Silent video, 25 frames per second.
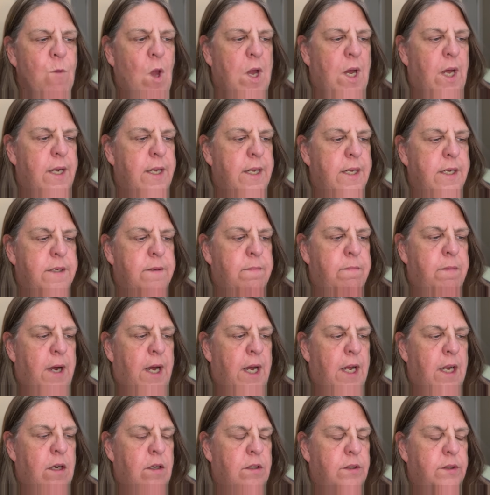need to
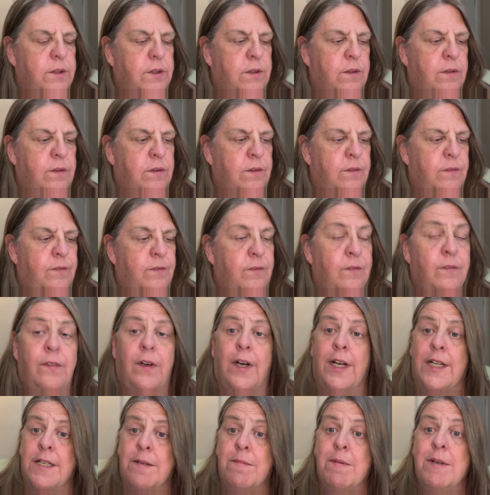buy lots of
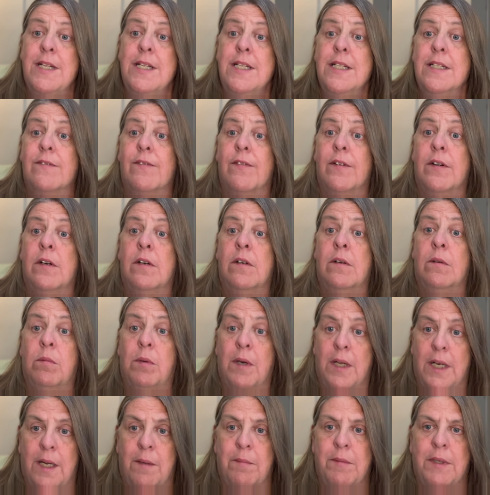vitamins for
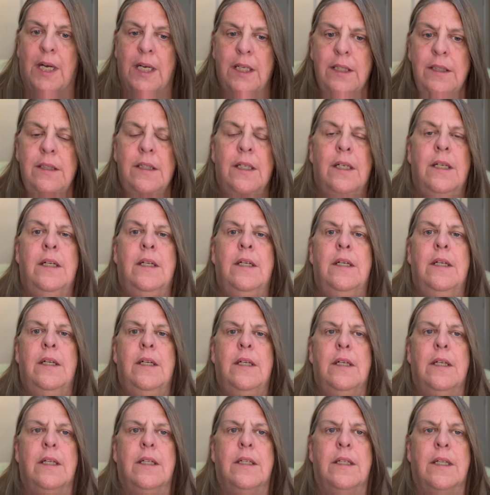when I'm done.
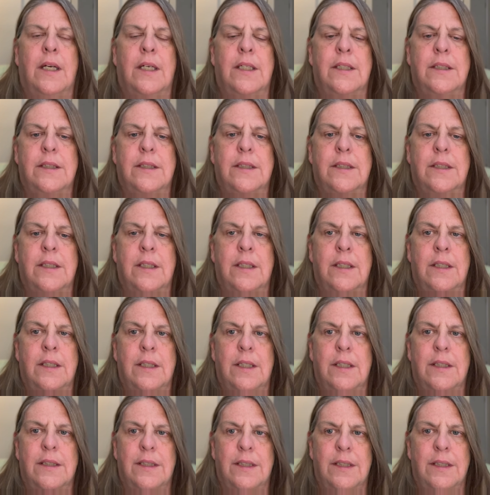That's an
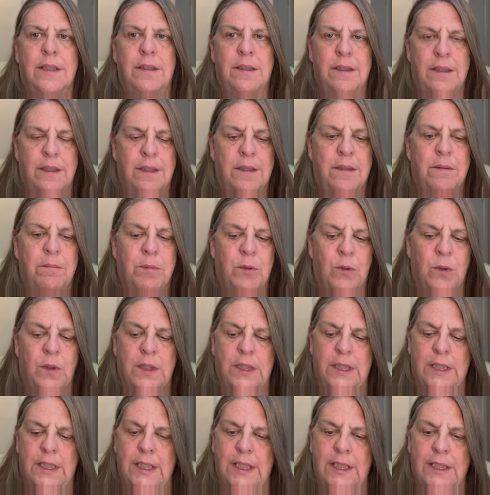
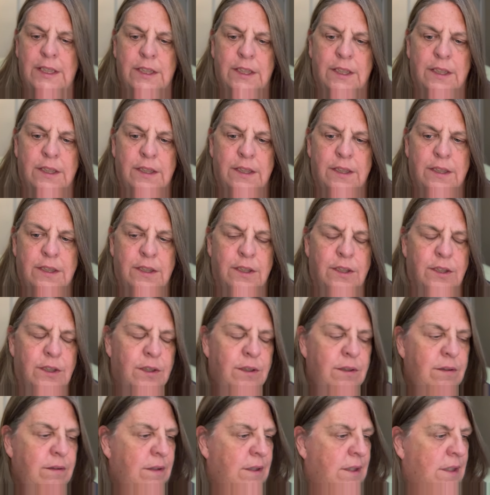important thing to
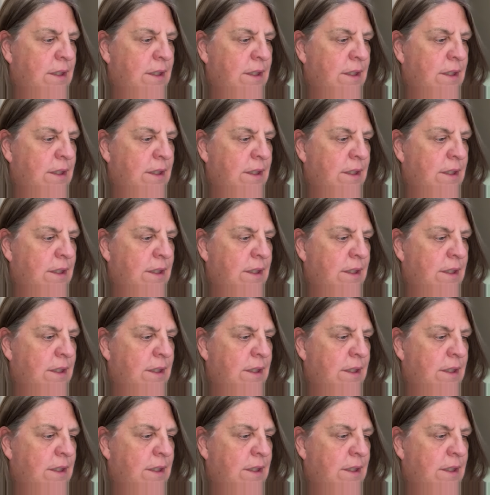do.